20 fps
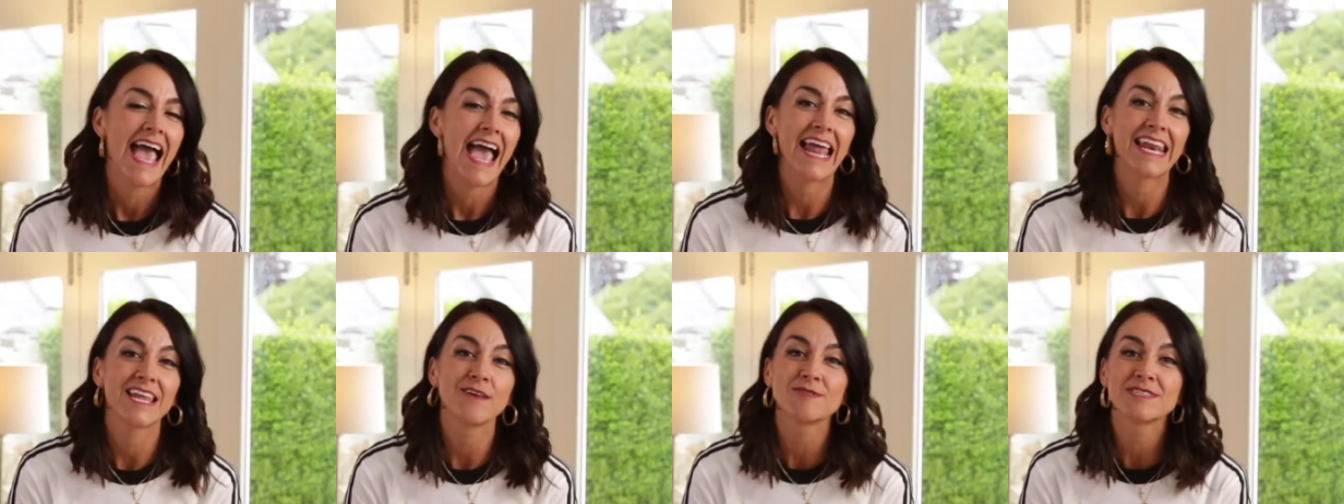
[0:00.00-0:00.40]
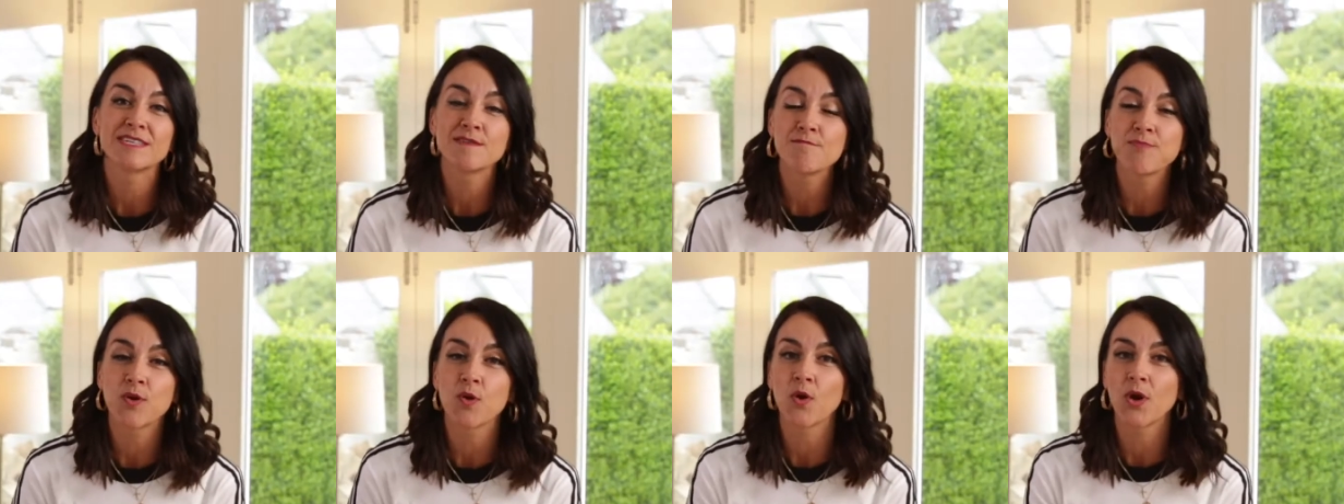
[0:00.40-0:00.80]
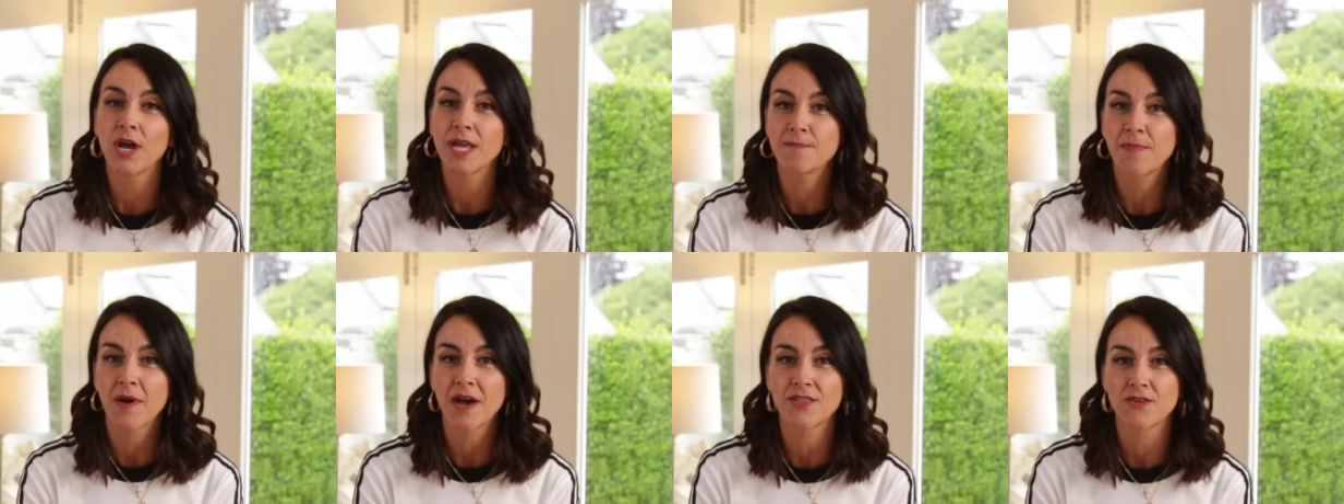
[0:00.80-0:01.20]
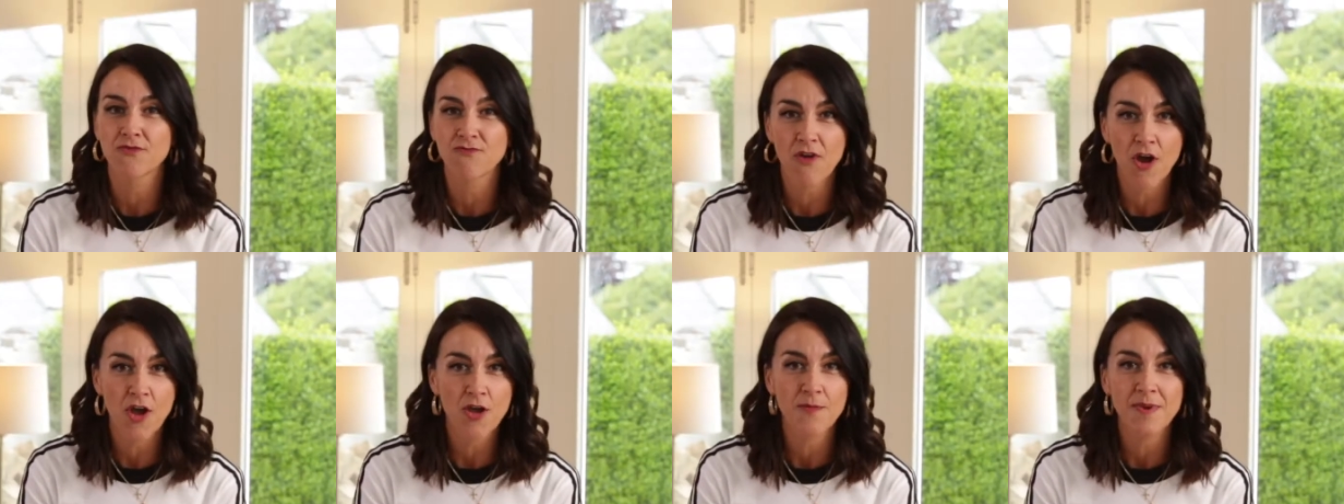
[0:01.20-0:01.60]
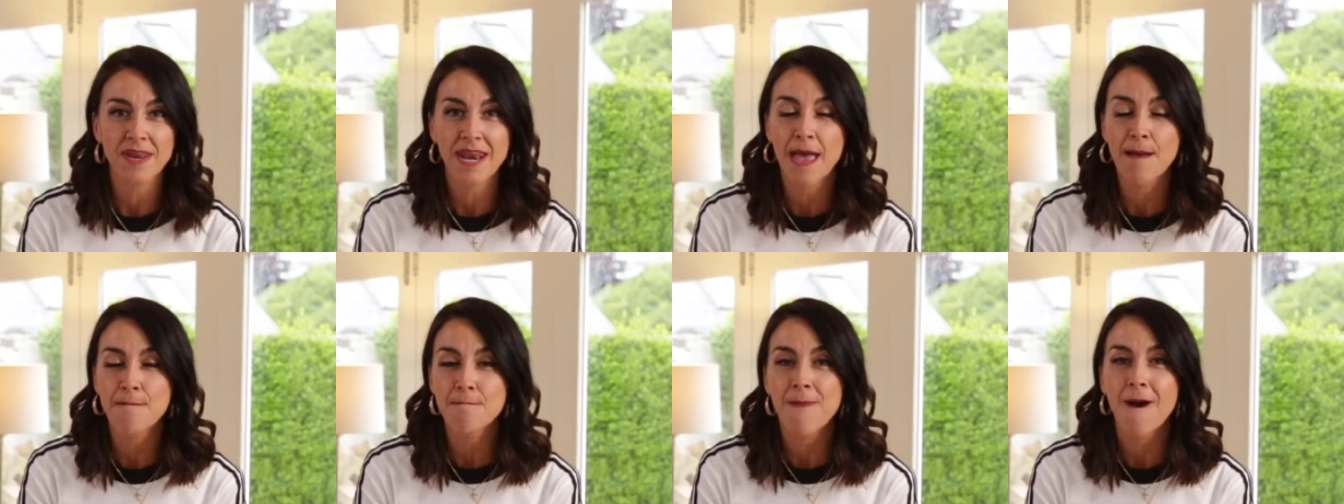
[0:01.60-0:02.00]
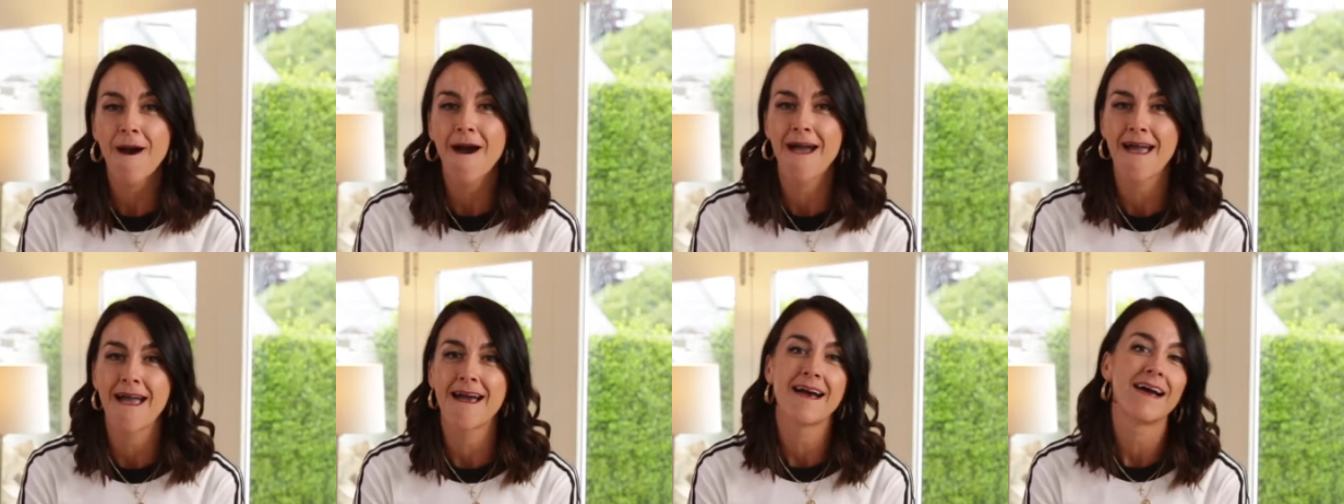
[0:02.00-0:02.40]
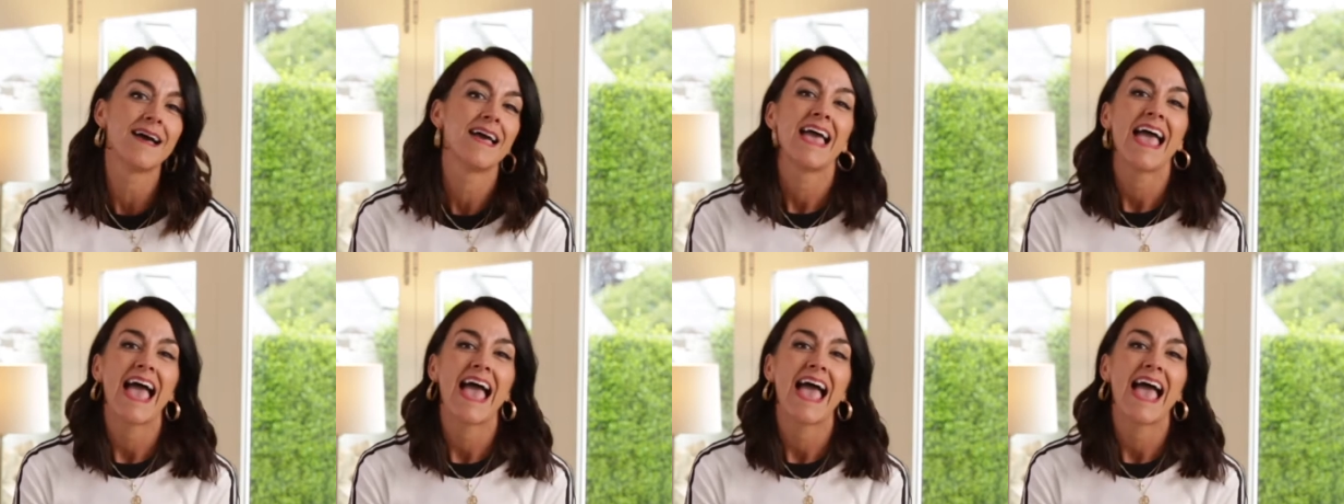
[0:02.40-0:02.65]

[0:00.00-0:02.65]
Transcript: and he was employed by the Roman Empire,